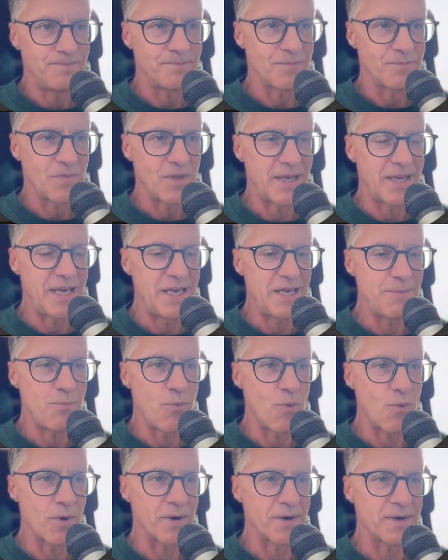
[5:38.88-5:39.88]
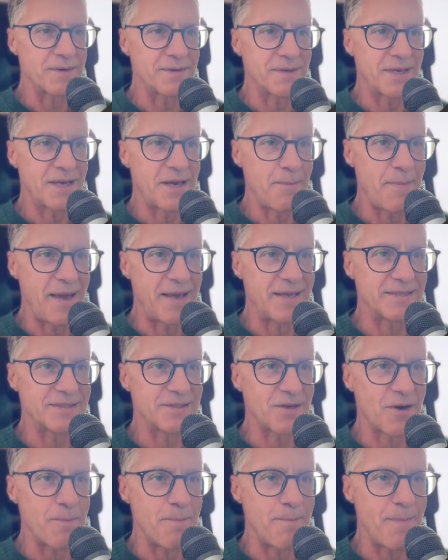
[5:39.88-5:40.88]
keyboard commands
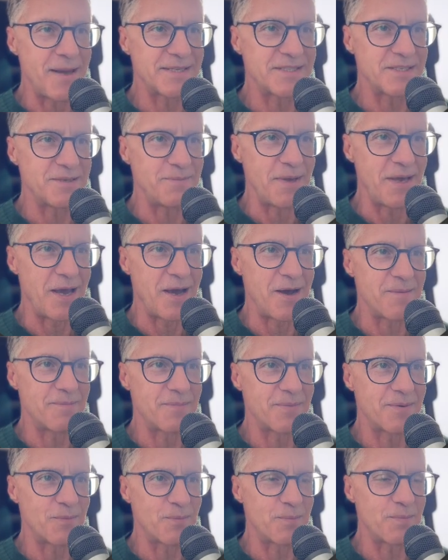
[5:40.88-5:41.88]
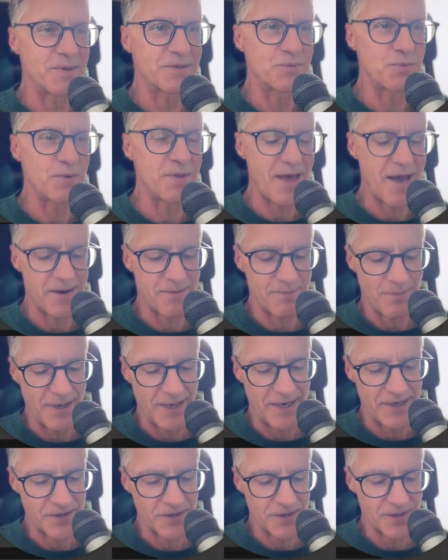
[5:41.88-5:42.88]
are messing me up between that and
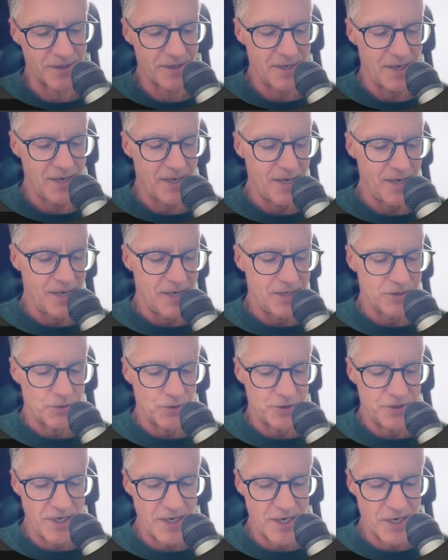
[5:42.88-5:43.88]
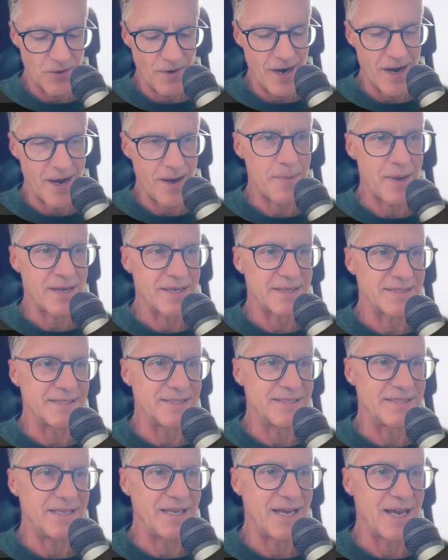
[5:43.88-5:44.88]
Blender. So G to grab,
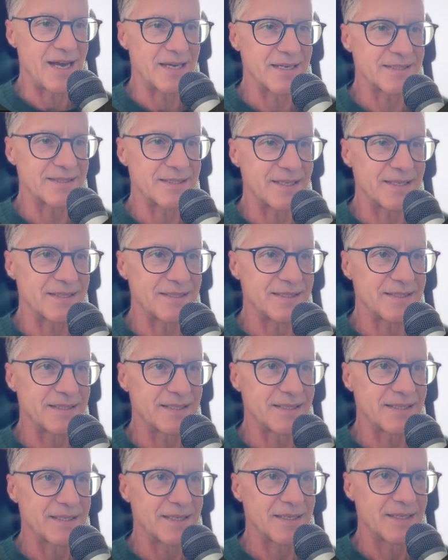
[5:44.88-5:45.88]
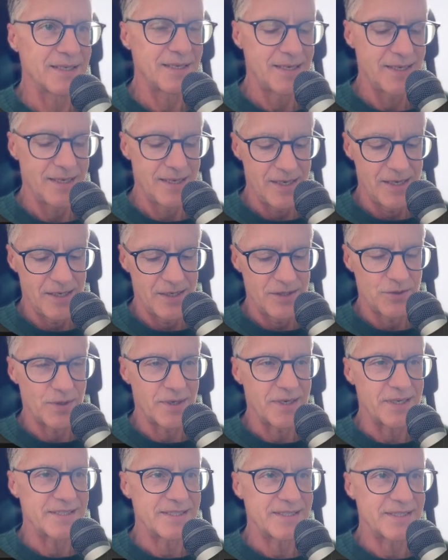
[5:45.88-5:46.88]
z-axis. So I'm
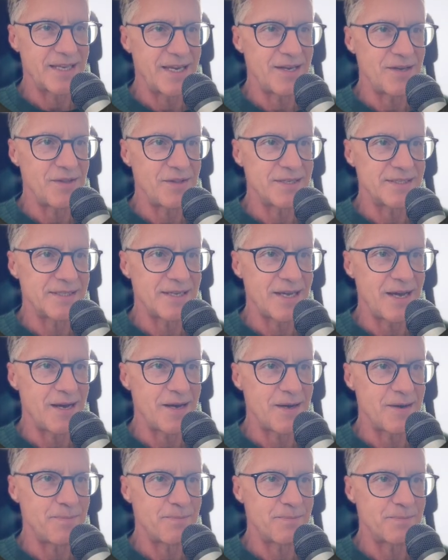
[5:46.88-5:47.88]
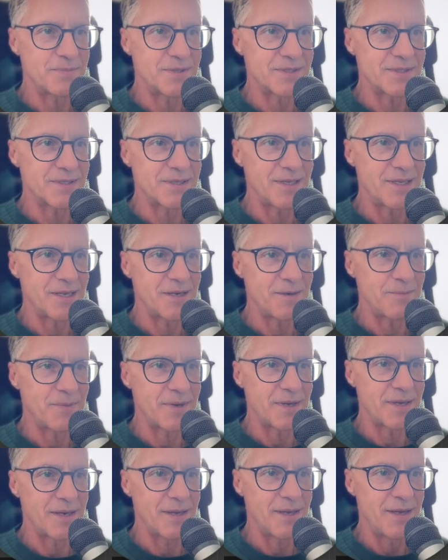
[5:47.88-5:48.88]
going to scale this up just a little
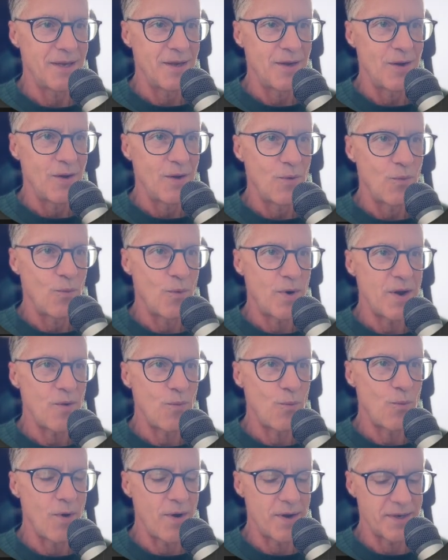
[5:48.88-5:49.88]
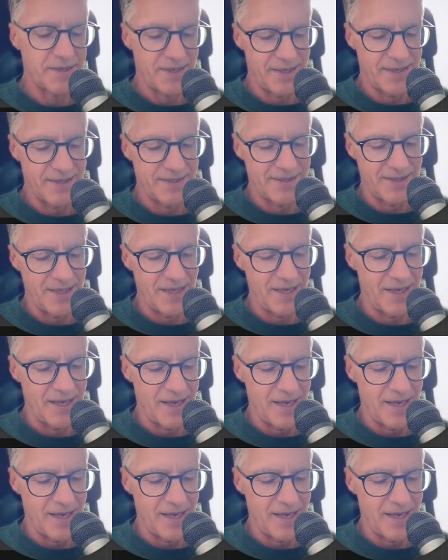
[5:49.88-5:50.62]
bit. What I want is the